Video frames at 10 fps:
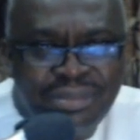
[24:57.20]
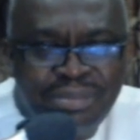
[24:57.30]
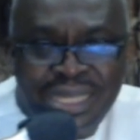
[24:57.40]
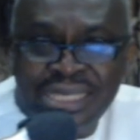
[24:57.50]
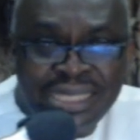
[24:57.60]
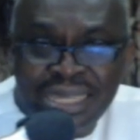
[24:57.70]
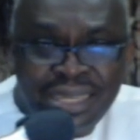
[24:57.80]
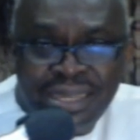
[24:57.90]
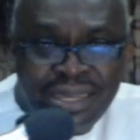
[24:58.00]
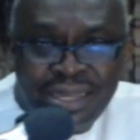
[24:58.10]
Please,
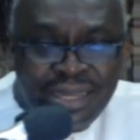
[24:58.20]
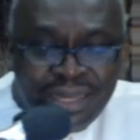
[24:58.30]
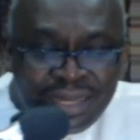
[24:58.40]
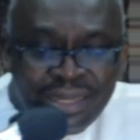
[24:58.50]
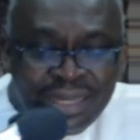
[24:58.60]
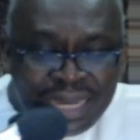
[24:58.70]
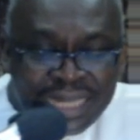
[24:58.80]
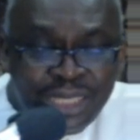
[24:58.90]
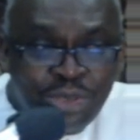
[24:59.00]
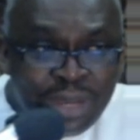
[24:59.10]
I
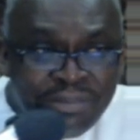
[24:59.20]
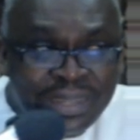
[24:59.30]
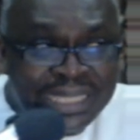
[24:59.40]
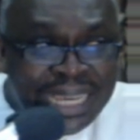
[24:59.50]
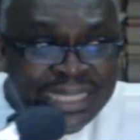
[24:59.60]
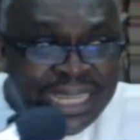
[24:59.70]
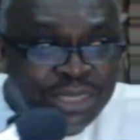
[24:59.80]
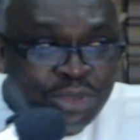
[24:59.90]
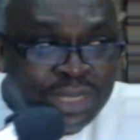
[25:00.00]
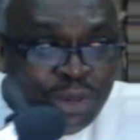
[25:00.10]
need to emphasize that
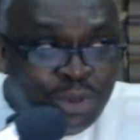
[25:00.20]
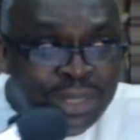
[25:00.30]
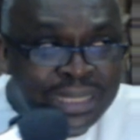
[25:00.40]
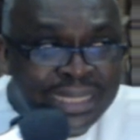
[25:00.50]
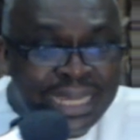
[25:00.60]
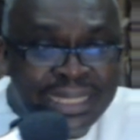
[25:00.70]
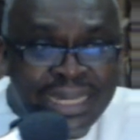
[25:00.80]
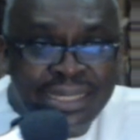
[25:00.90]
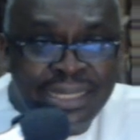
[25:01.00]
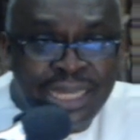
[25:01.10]
so that we understand that.
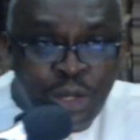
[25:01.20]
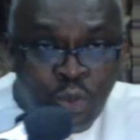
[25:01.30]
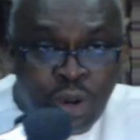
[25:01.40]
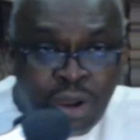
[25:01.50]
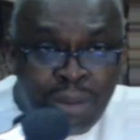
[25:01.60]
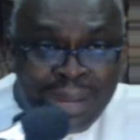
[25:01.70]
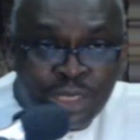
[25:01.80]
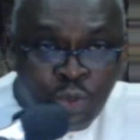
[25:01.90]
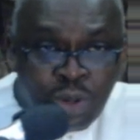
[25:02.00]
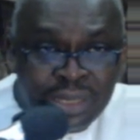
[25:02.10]
They will come as
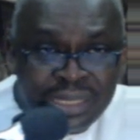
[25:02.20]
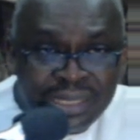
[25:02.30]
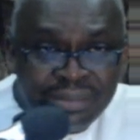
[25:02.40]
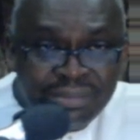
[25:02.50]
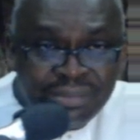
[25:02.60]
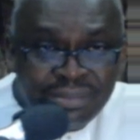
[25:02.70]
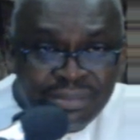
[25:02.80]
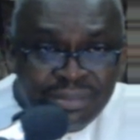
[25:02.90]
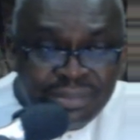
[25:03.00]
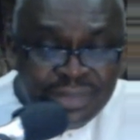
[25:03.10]
what?
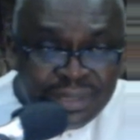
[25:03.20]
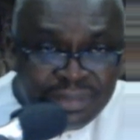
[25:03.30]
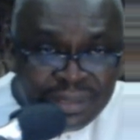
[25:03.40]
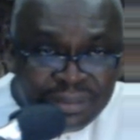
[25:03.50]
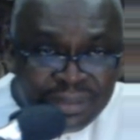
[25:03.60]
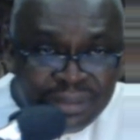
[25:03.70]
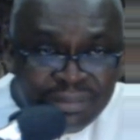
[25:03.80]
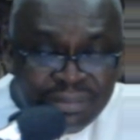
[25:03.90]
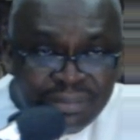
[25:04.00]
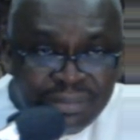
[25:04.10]
Gifts.
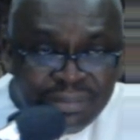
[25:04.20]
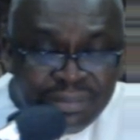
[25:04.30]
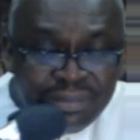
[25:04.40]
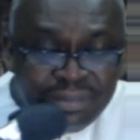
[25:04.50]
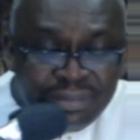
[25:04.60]
Gifts.